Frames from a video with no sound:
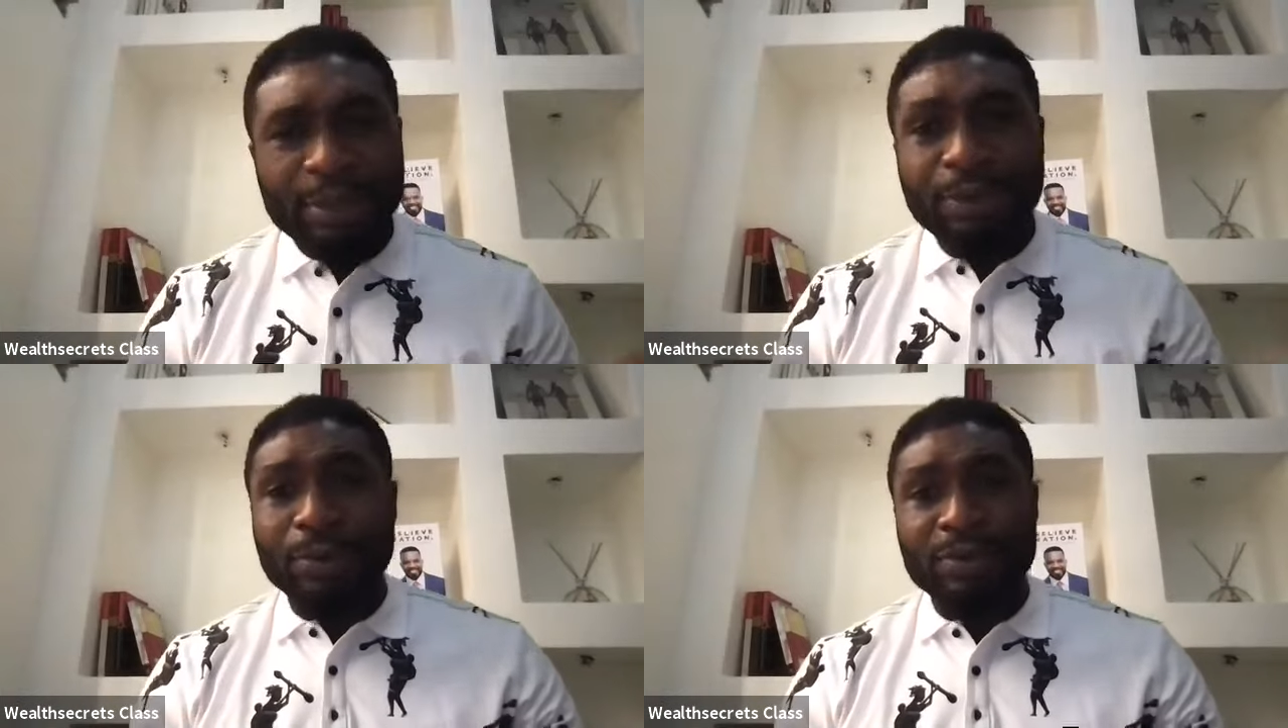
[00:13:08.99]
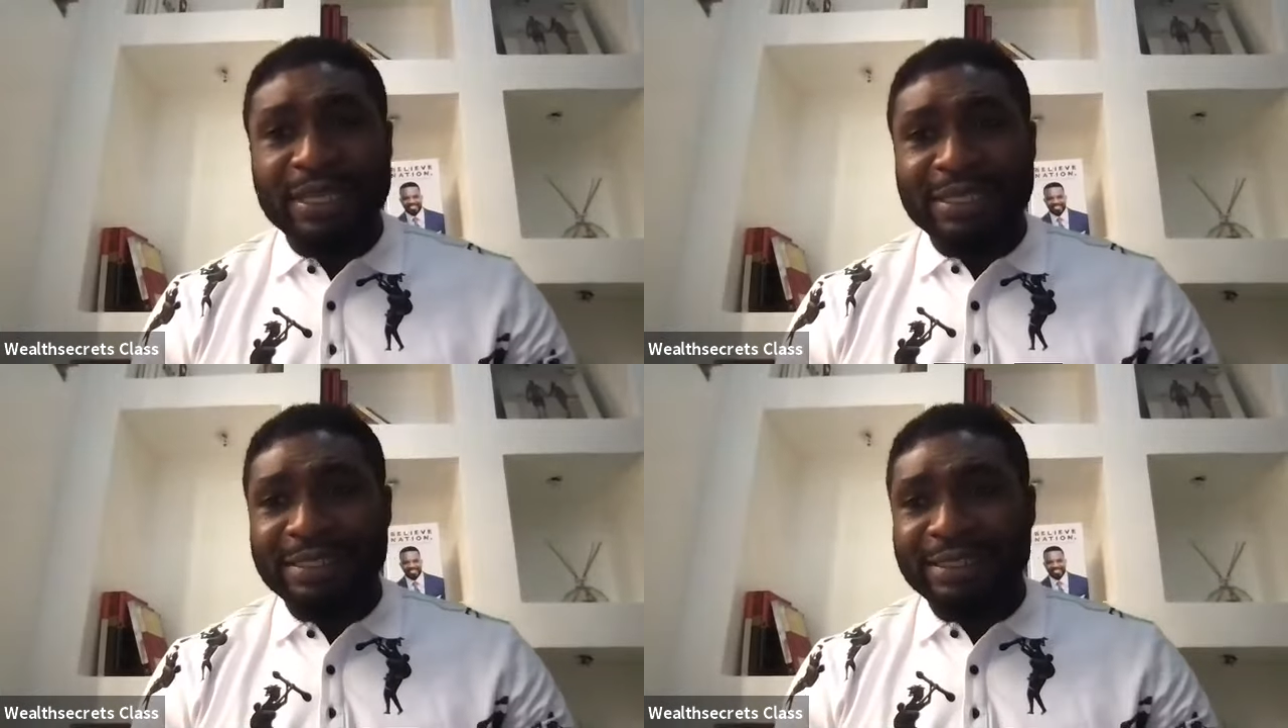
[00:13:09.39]
Goal
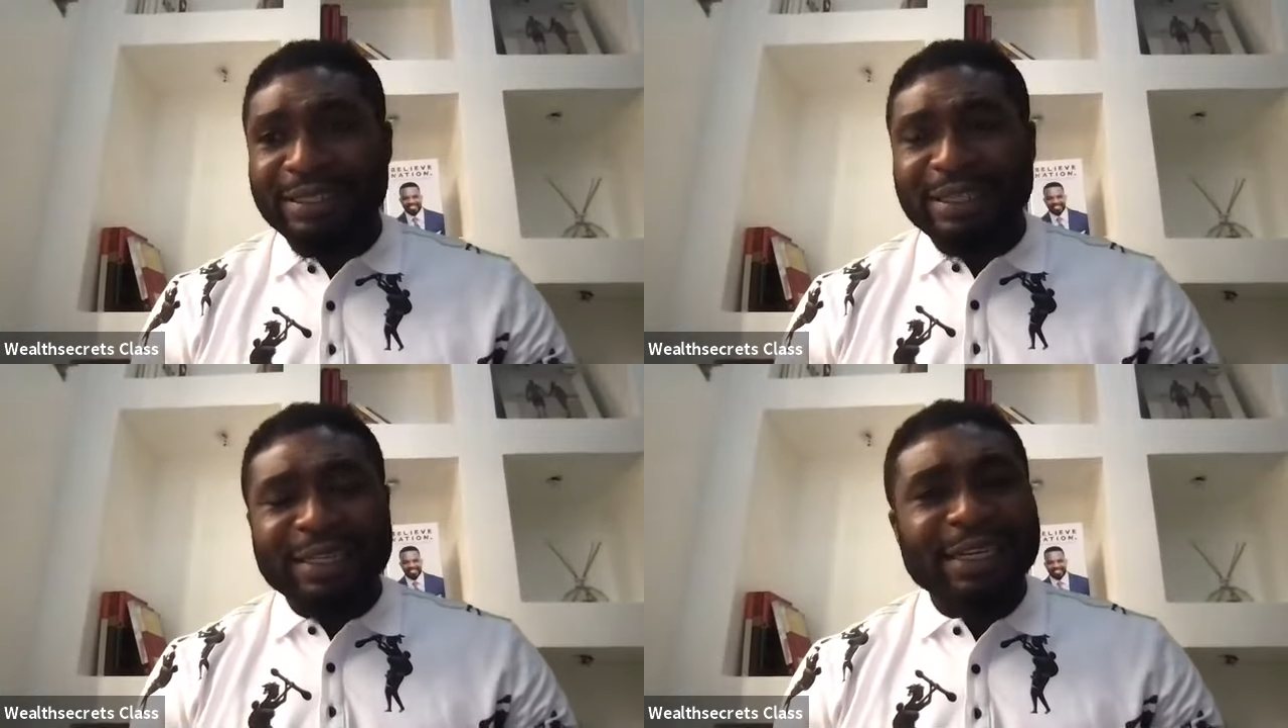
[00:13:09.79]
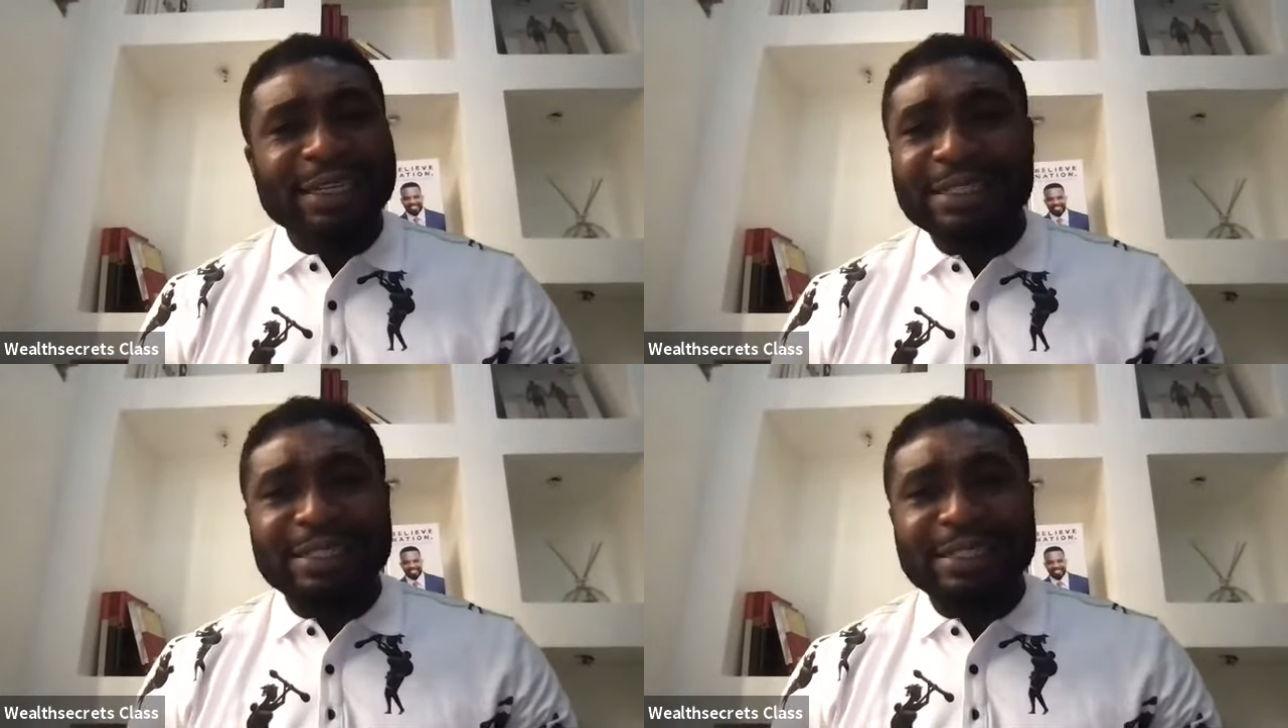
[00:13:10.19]
setting.
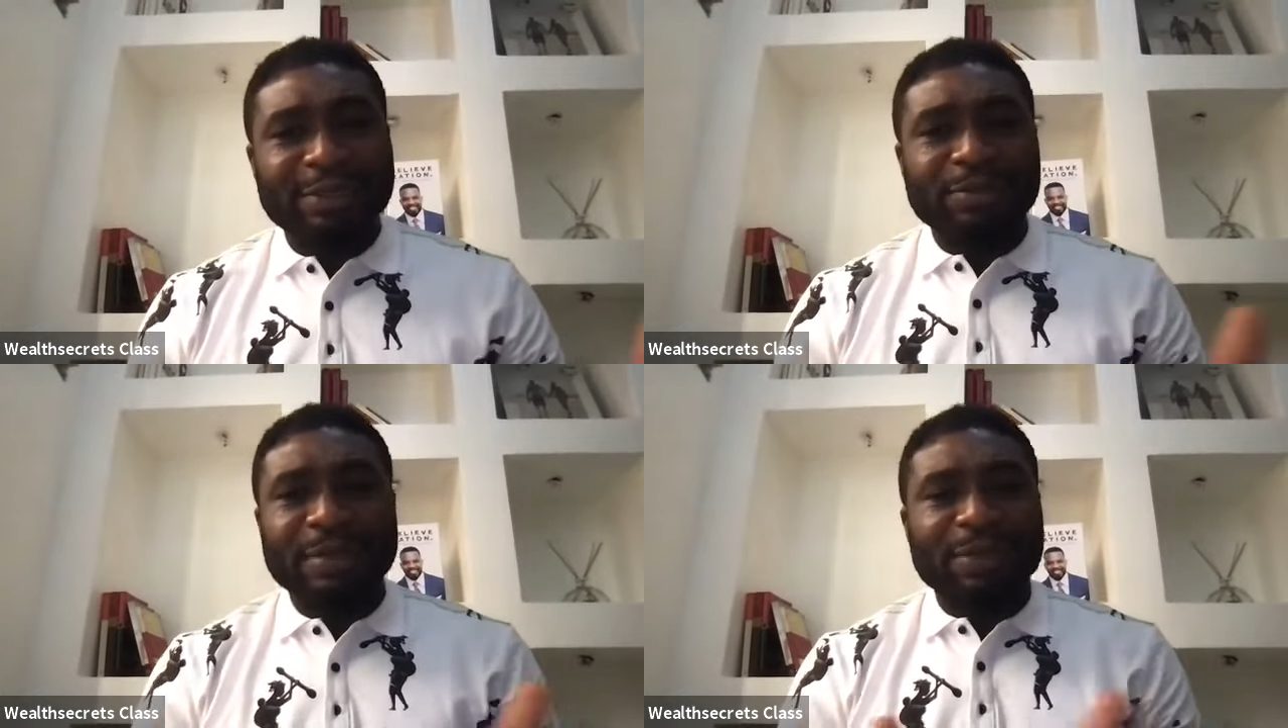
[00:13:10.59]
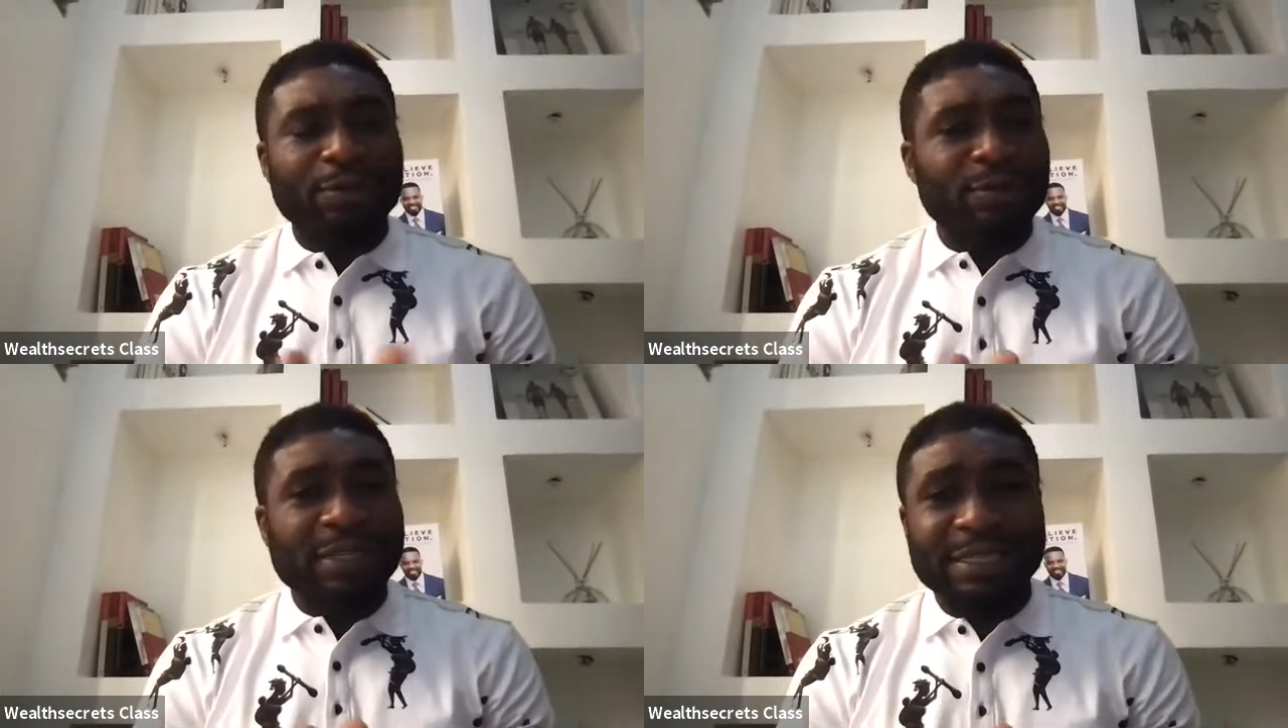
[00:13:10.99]
Ladies and gentlemen,
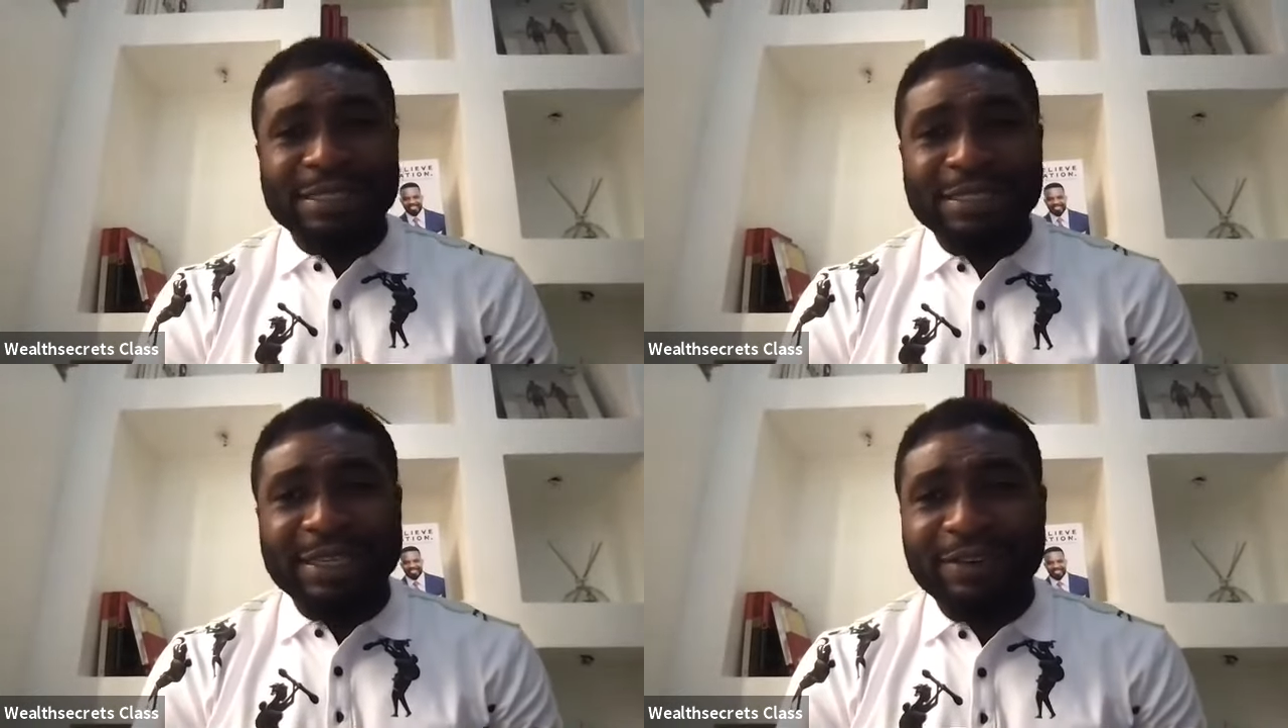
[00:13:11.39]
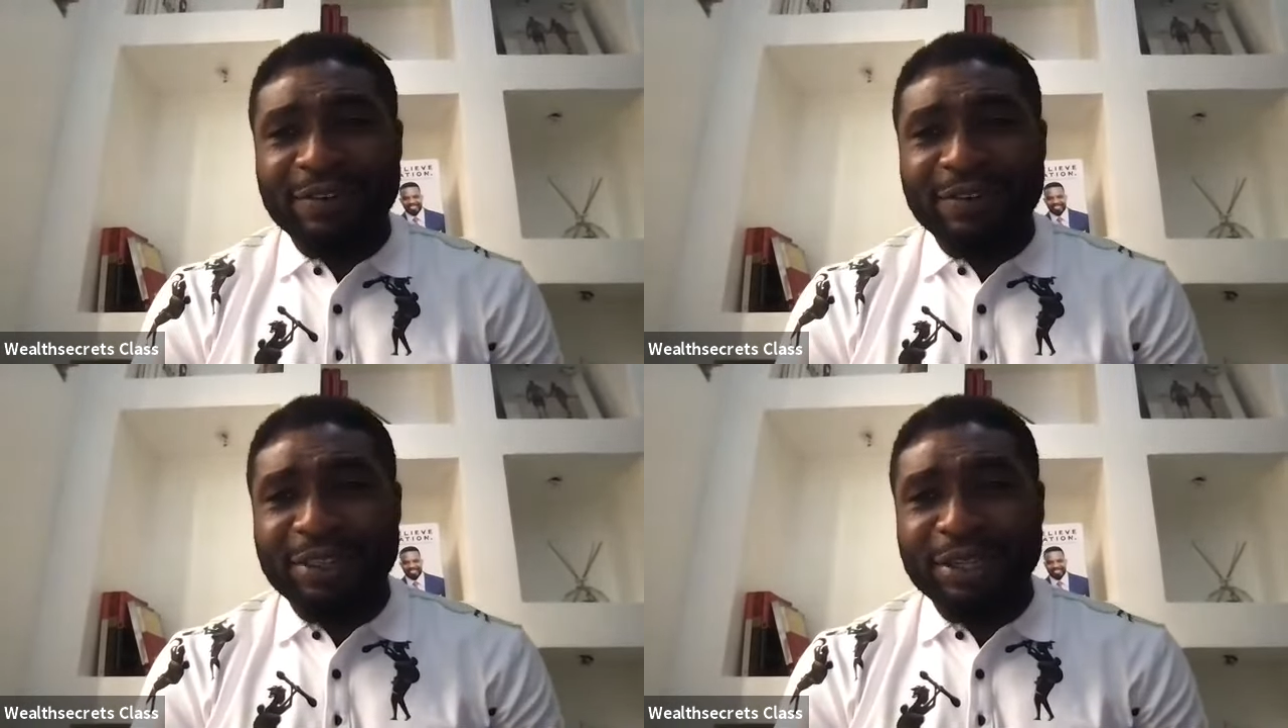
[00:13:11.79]
goal setting is
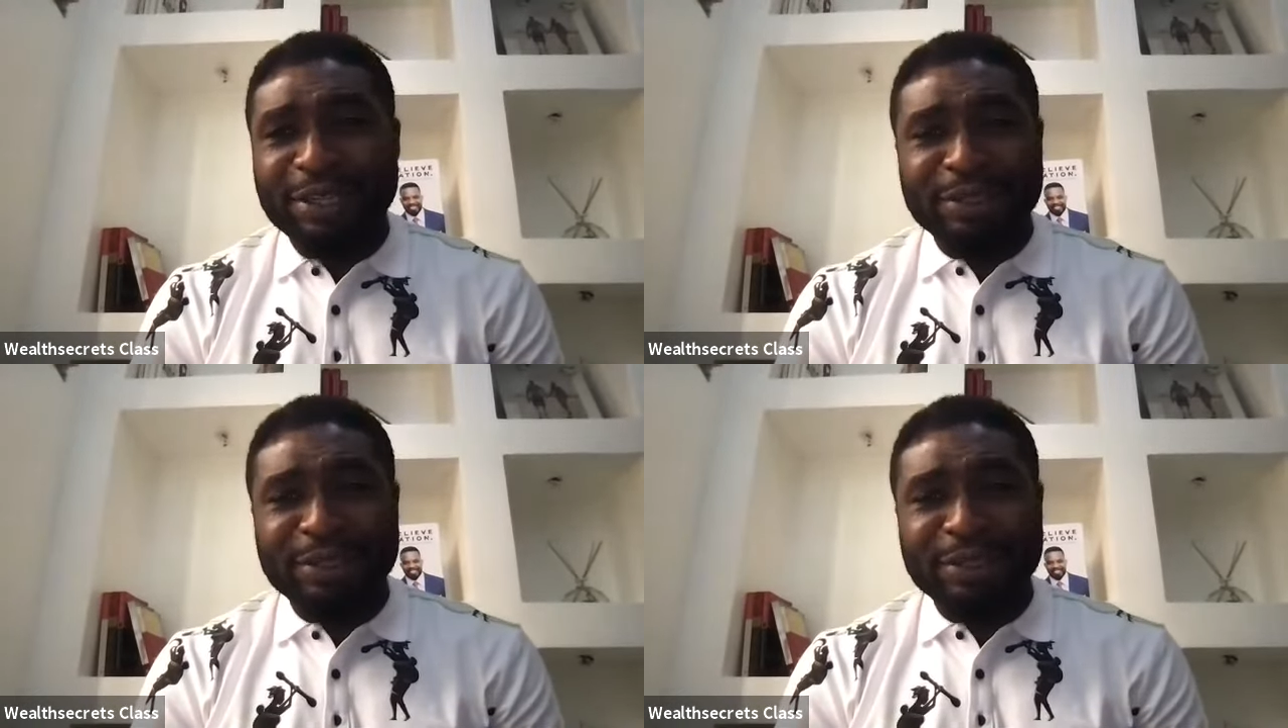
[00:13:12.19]
everything.